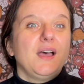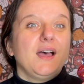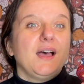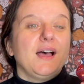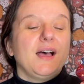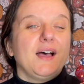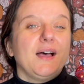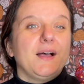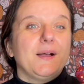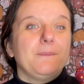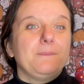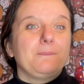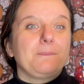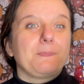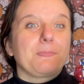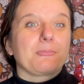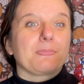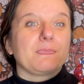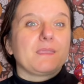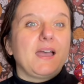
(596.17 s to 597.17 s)

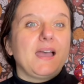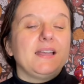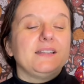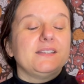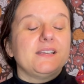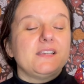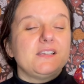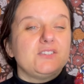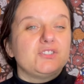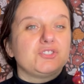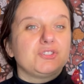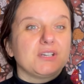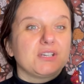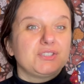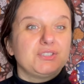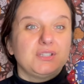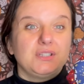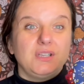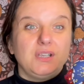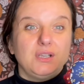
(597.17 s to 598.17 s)
And the
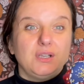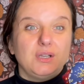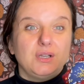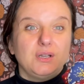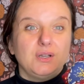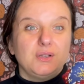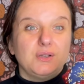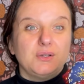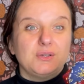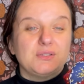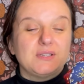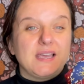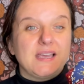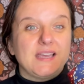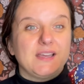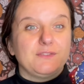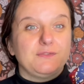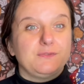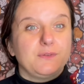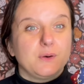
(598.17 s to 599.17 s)
instruction include
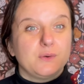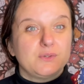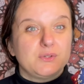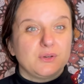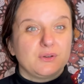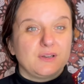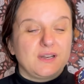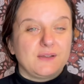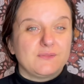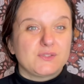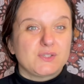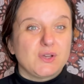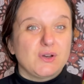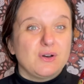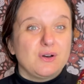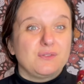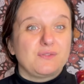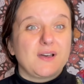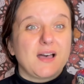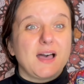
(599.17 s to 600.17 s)
photographs
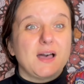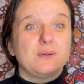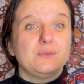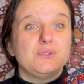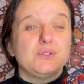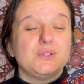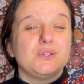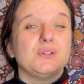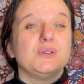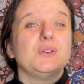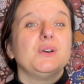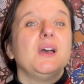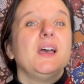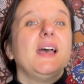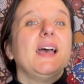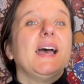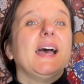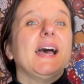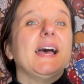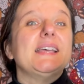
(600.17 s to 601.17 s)
of how to
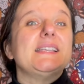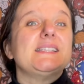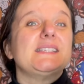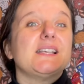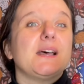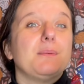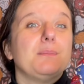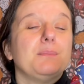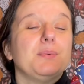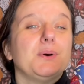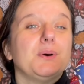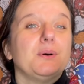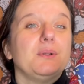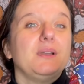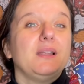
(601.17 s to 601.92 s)
assemble